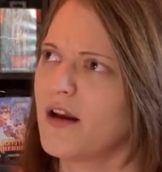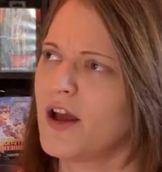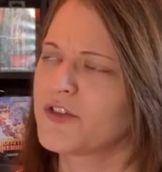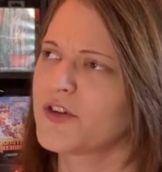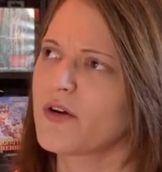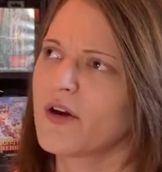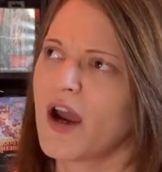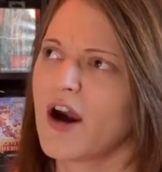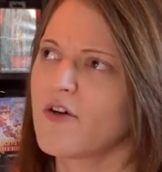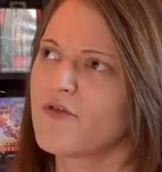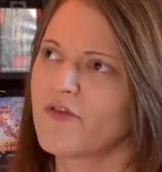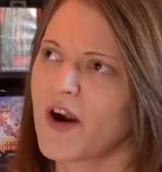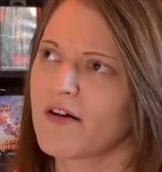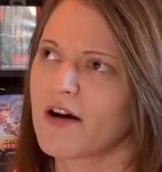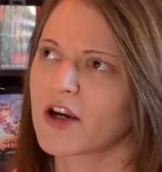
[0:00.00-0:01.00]
I don't know how
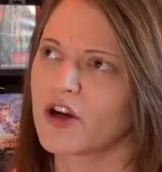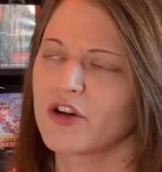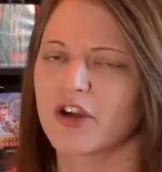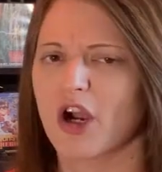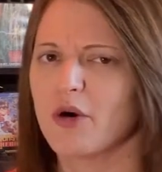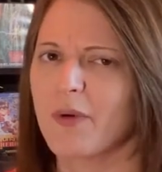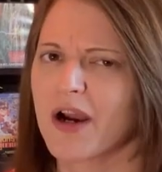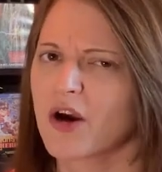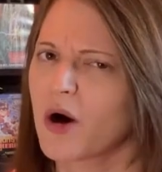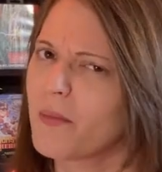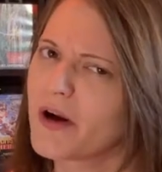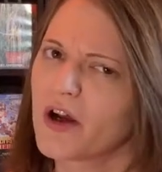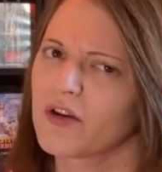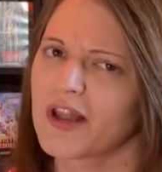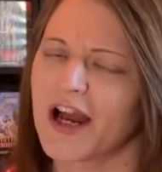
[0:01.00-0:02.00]
far I can go back
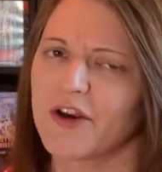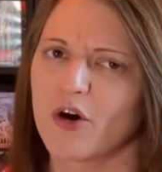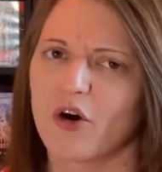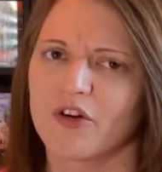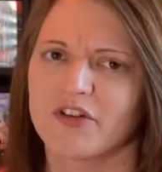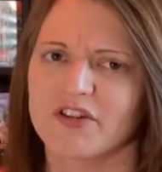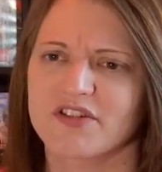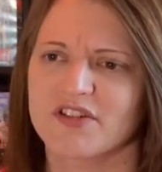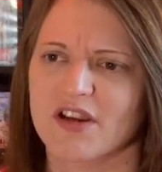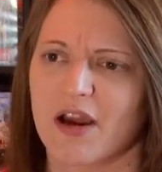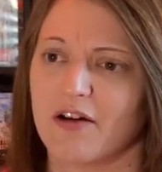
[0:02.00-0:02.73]
on my online orders.